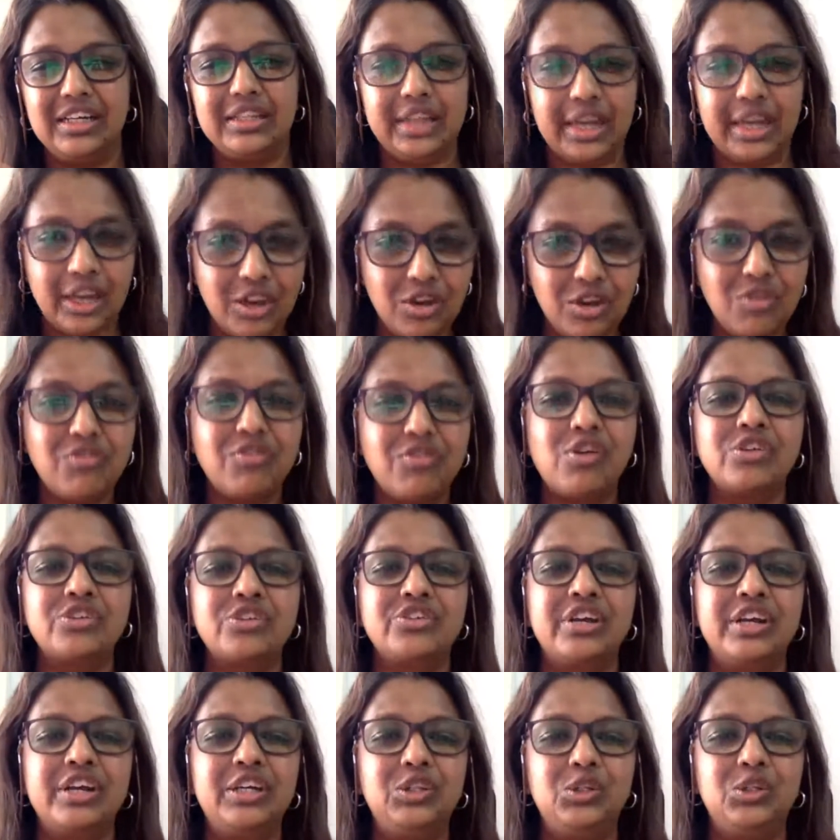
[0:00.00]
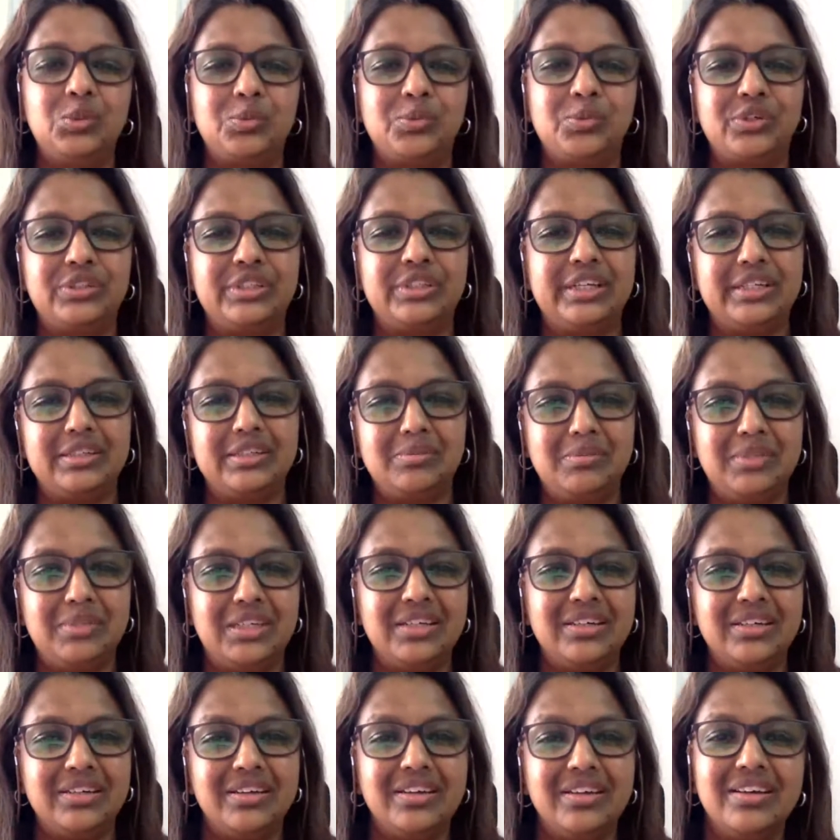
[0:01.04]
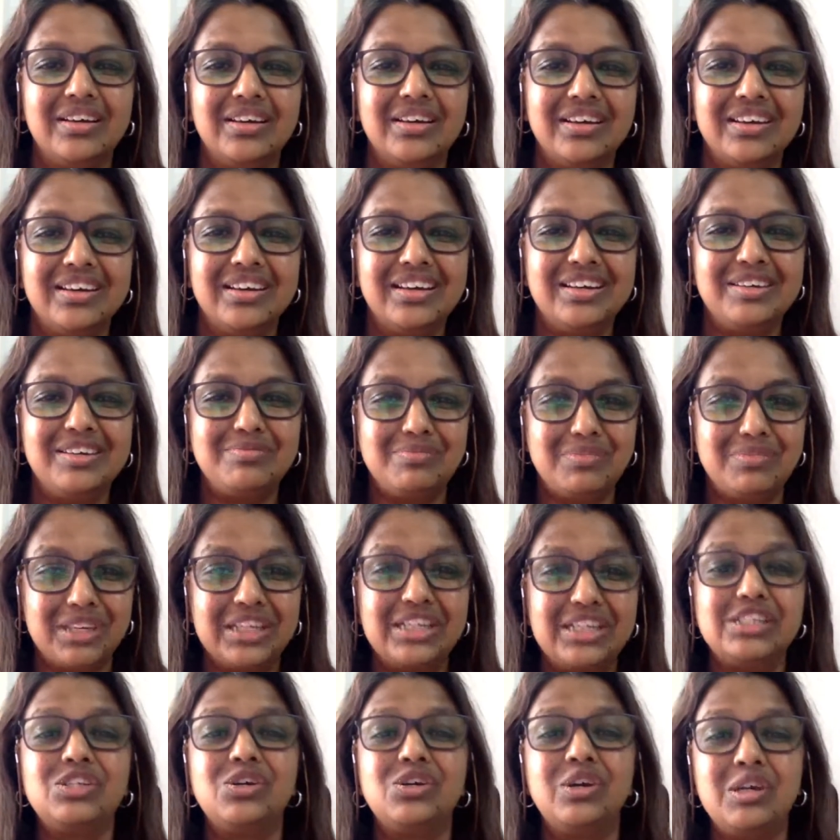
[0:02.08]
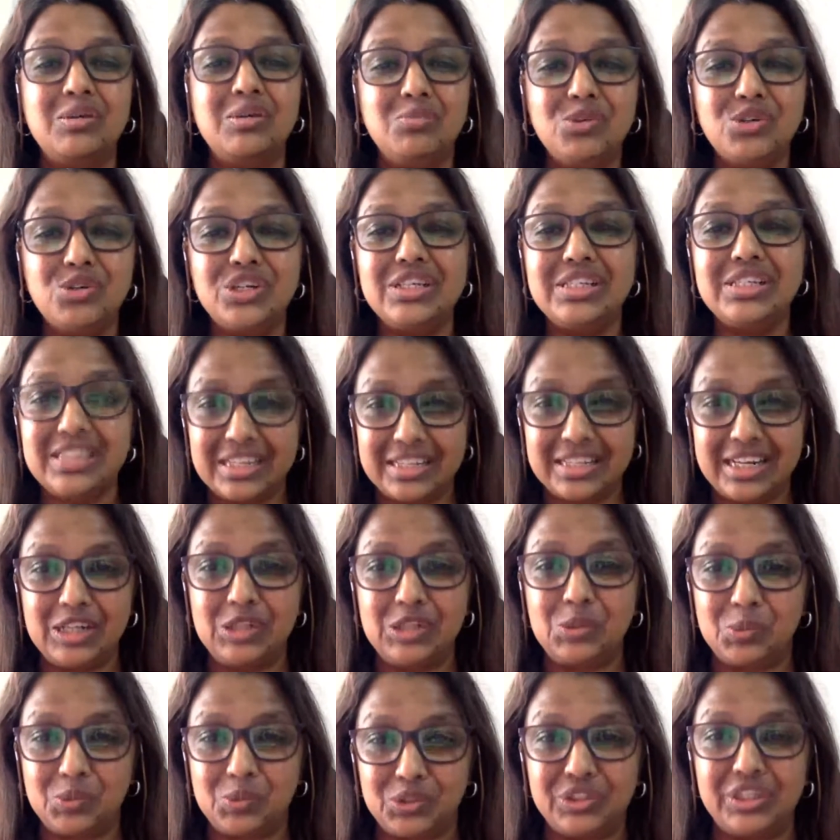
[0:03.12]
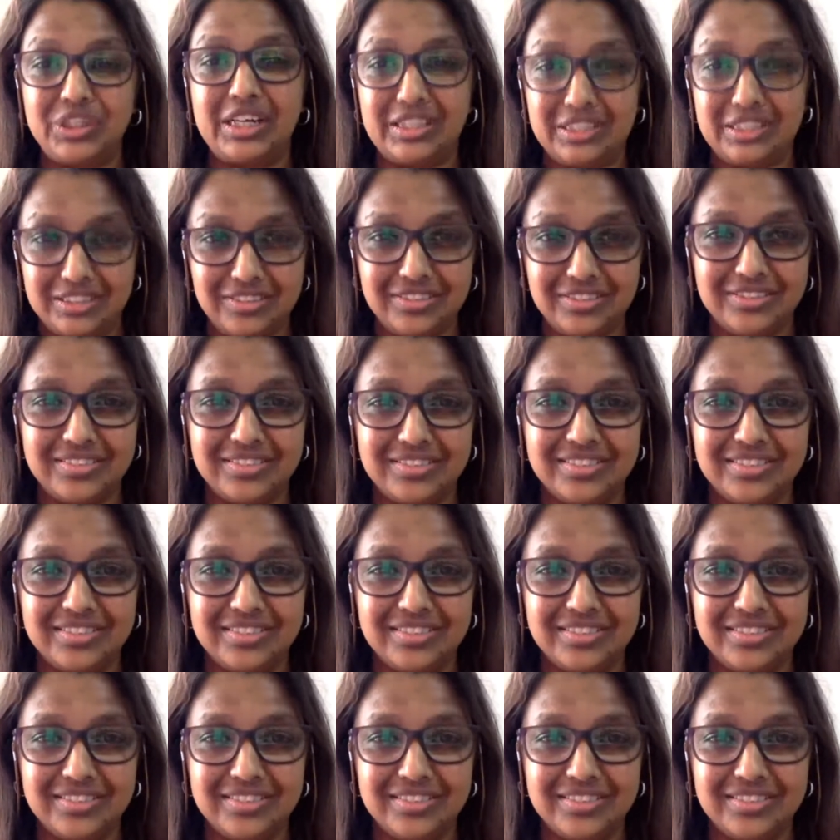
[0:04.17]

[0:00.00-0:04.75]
Thank you for trying to protect me, because your emotions are there to protect you.